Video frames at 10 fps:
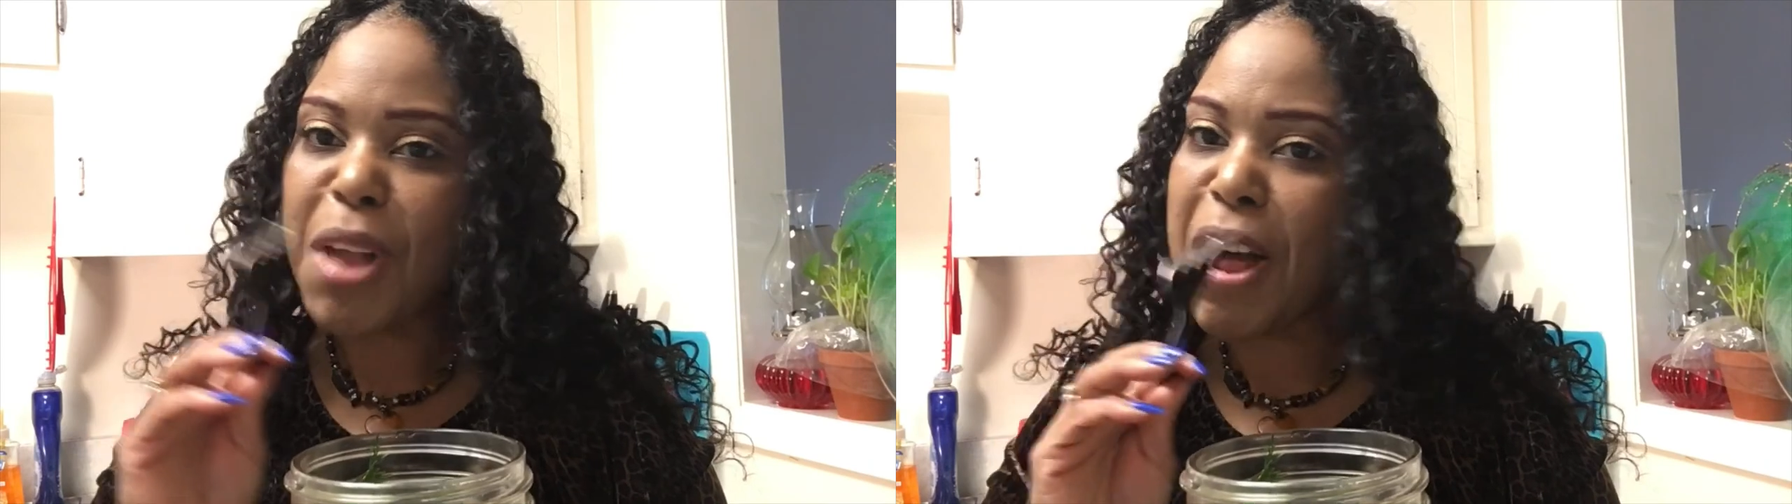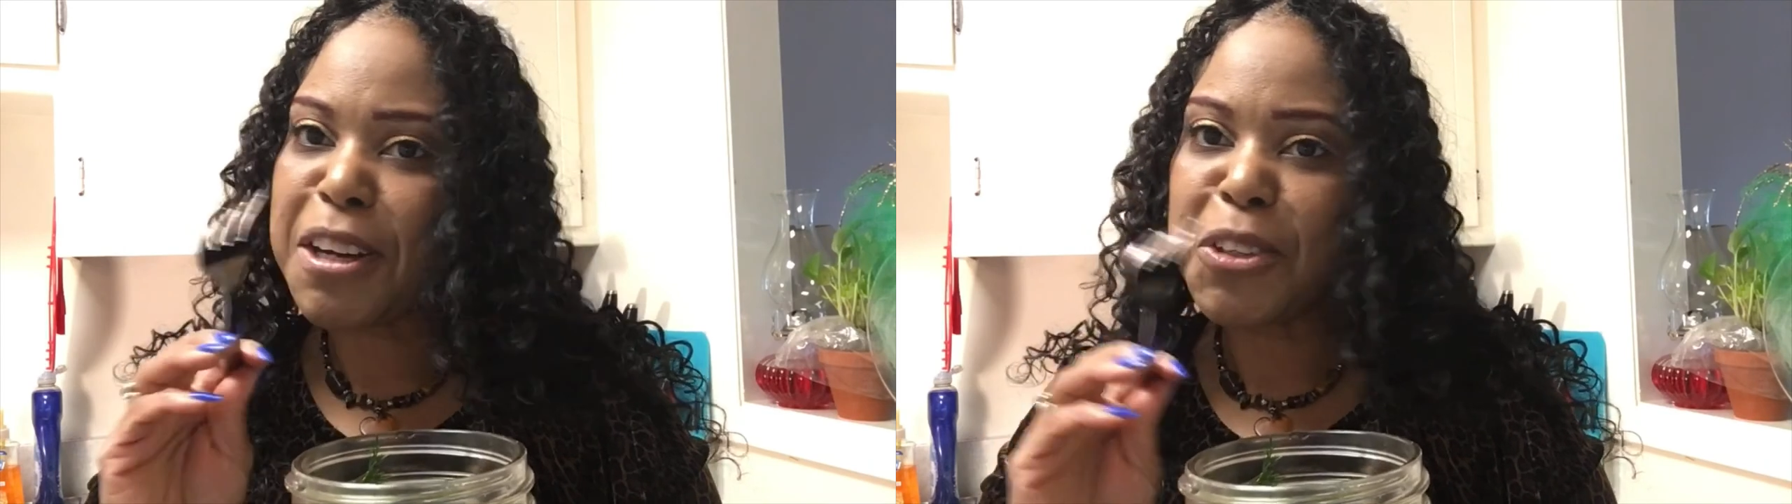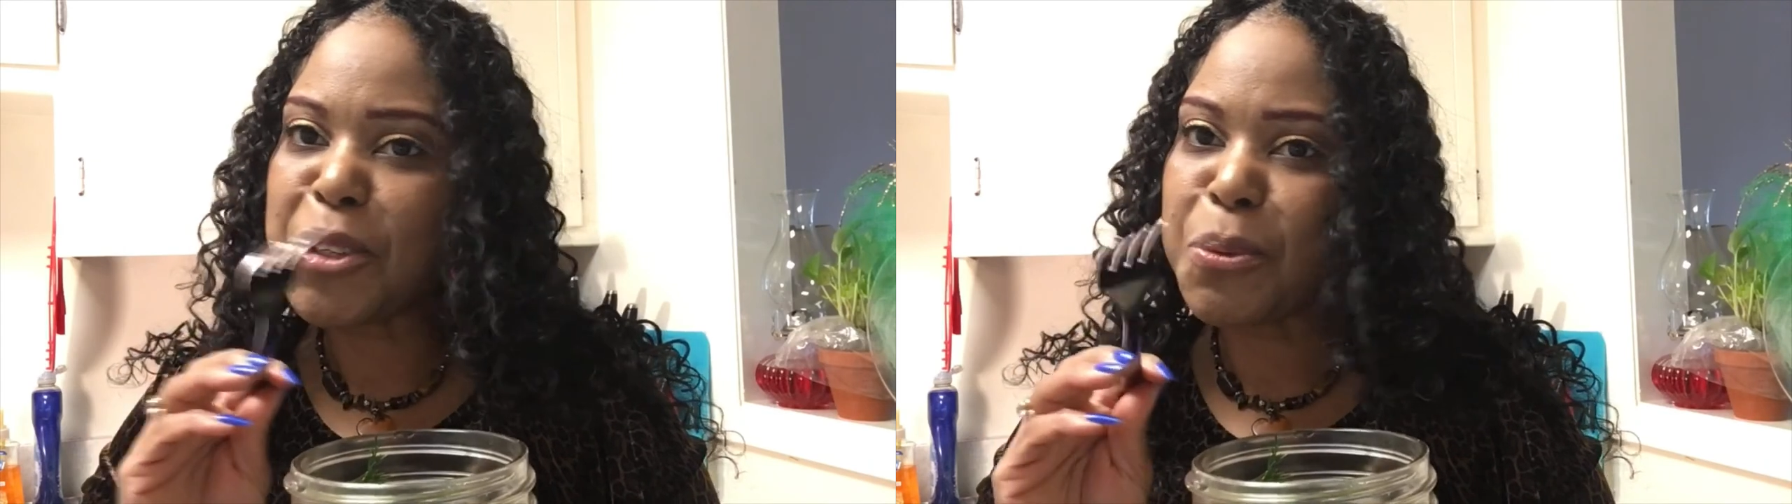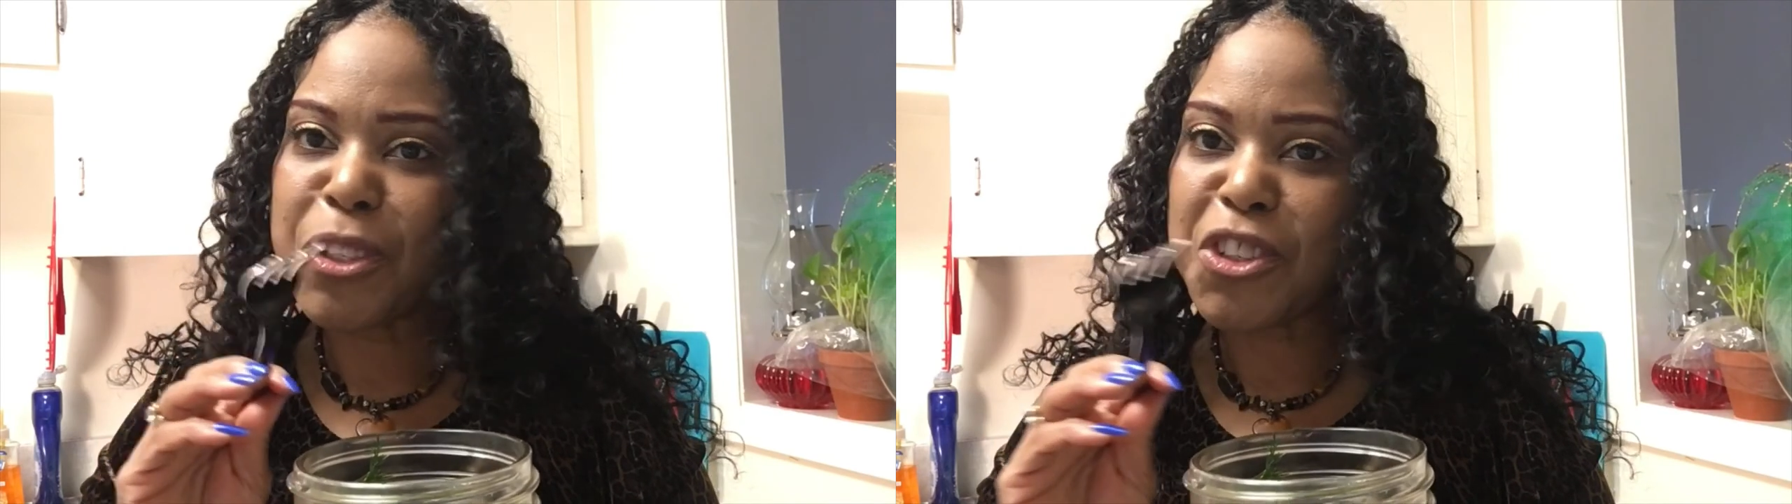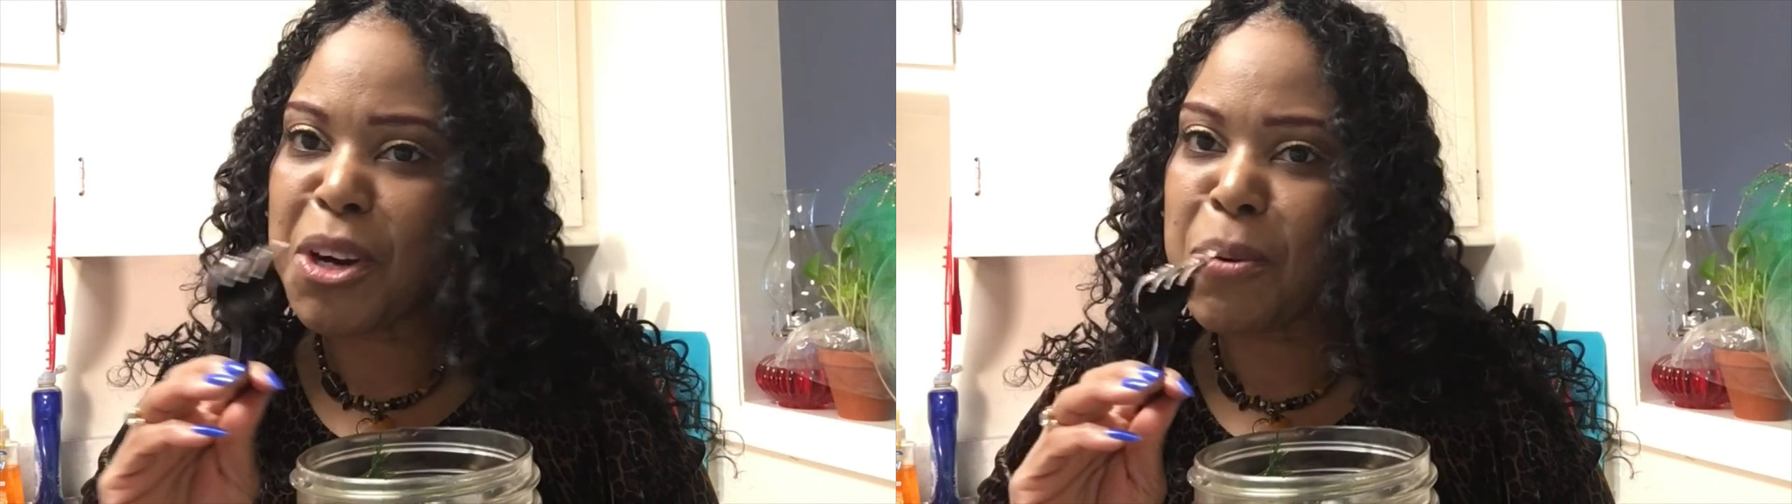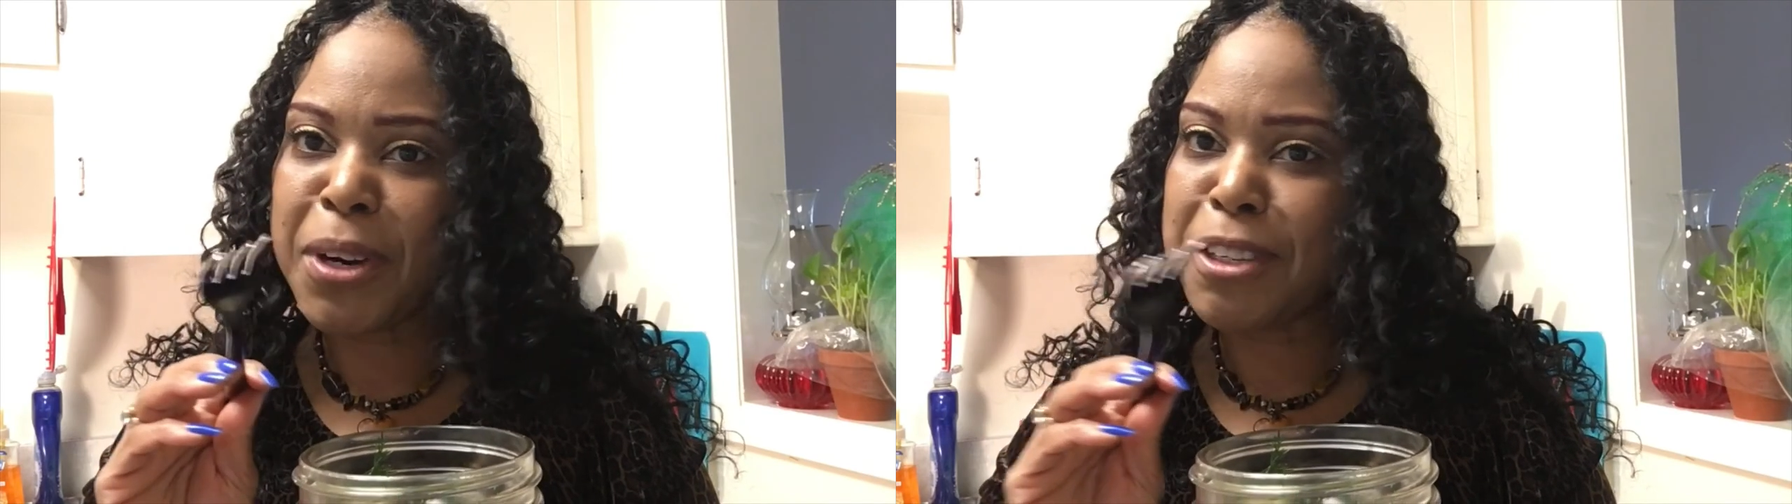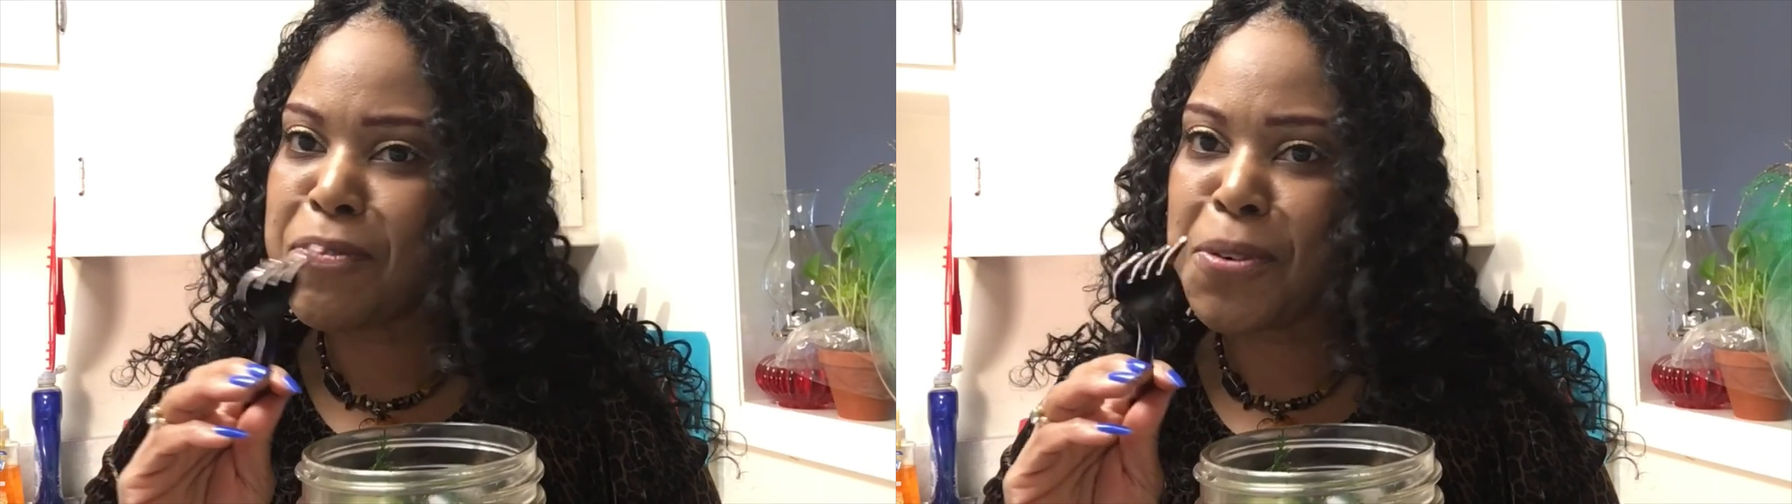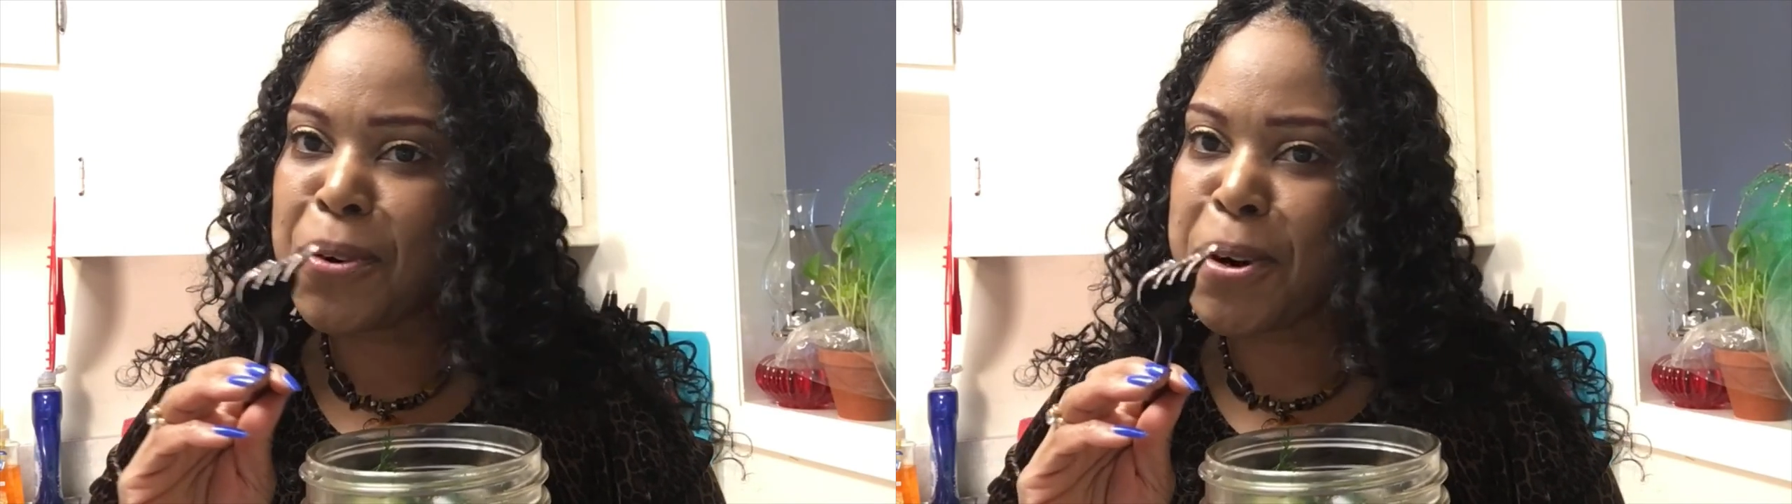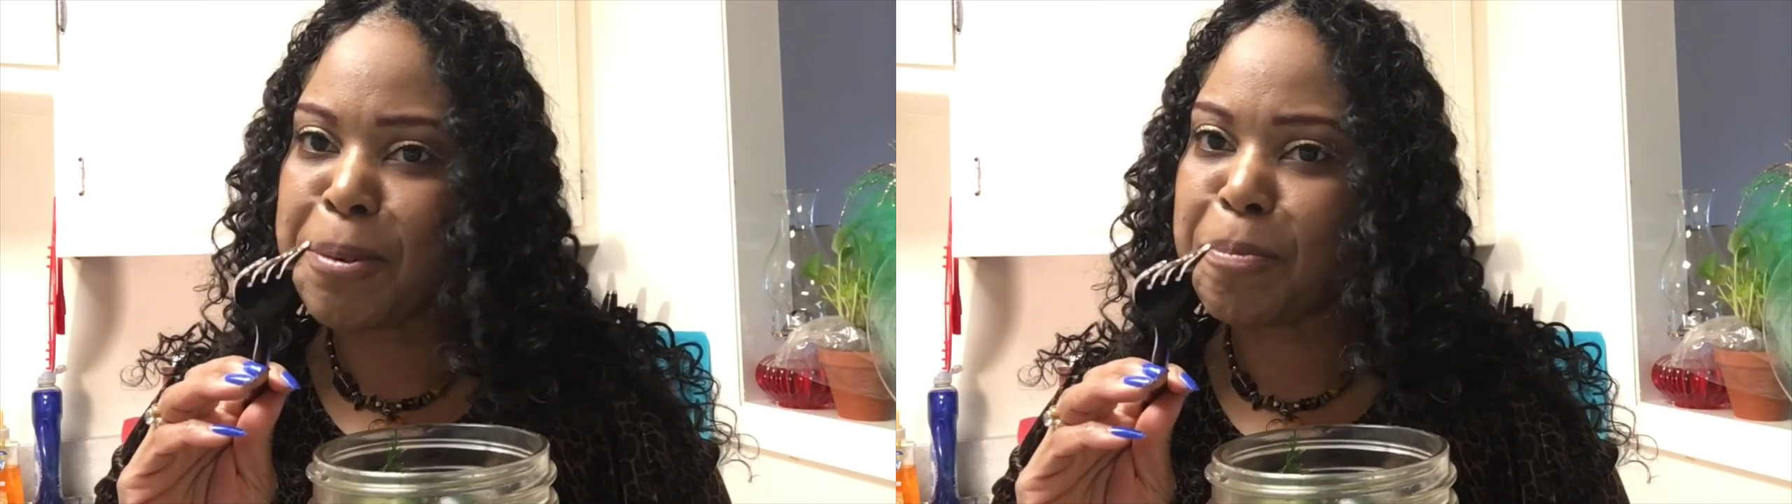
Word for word: I don't know what y'all waiting for.